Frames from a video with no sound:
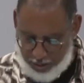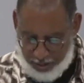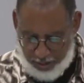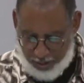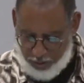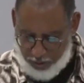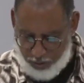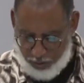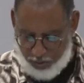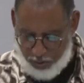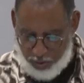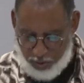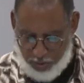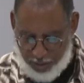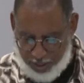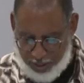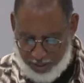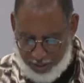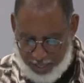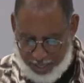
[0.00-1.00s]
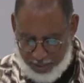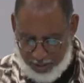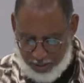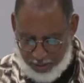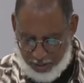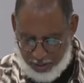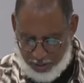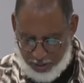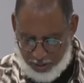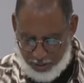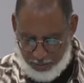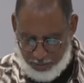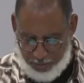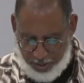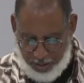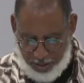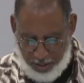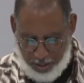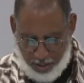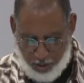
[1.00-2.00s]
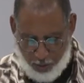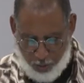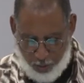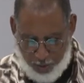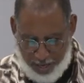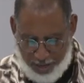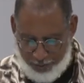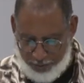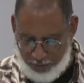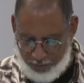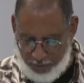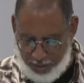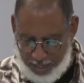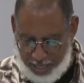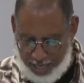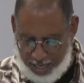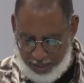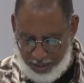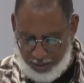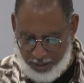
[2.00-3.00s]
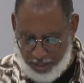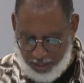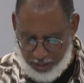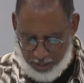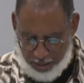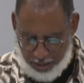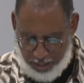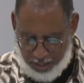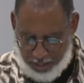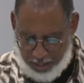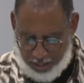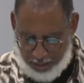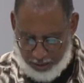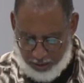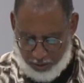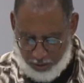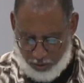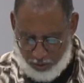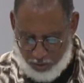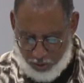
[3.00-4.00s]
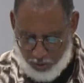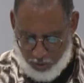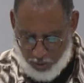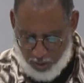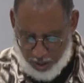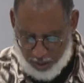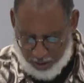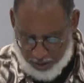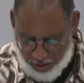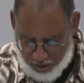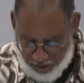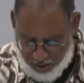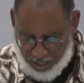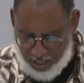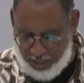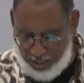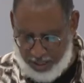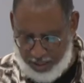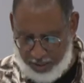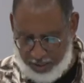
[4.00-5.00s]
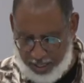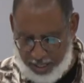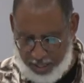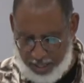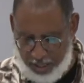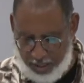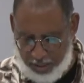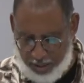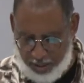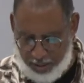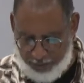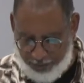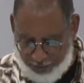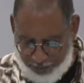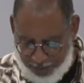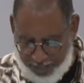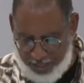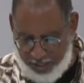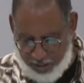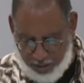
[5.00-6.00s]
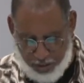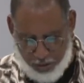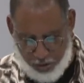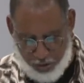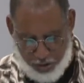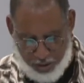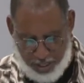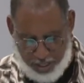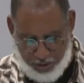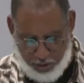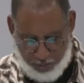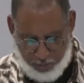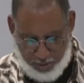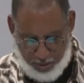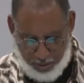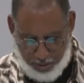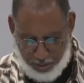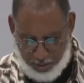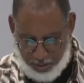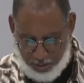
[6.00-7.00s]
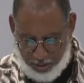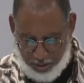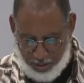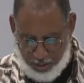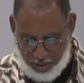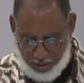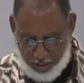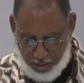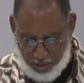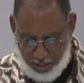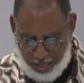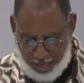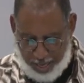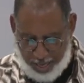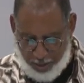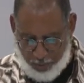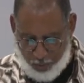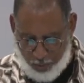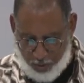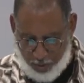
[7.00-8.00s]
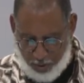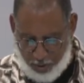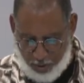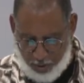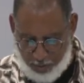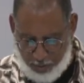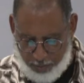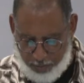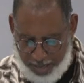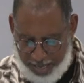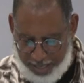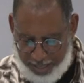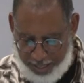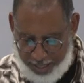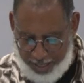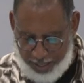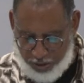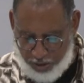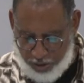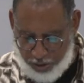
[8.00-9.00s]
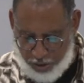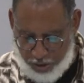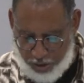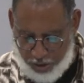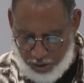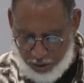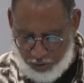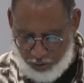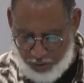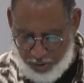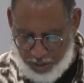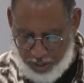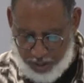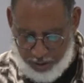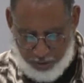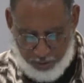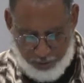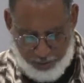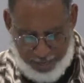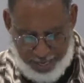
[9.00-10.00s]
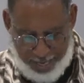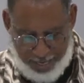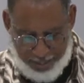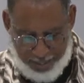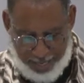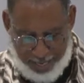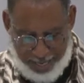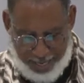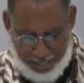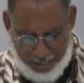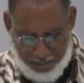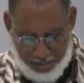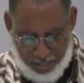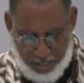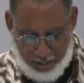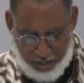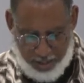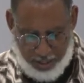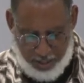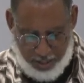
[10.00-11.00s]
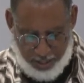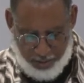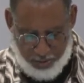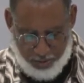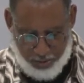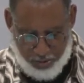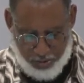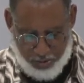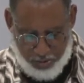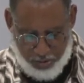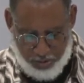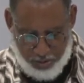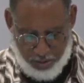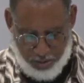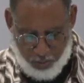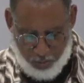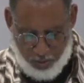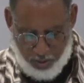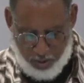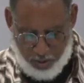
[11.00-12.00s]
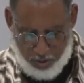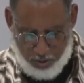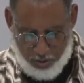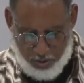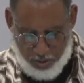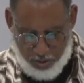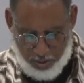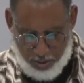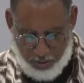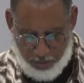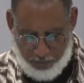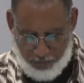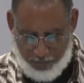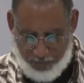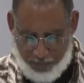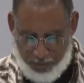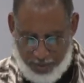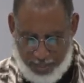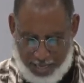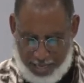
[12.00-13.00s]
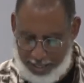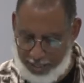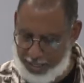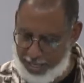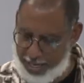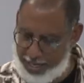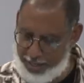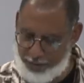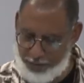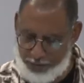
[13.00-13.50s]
those who are destined to be away from God, uh, those who are sinning, they are going to face his judgment. And were by nature children under wrath, as the others were also. I like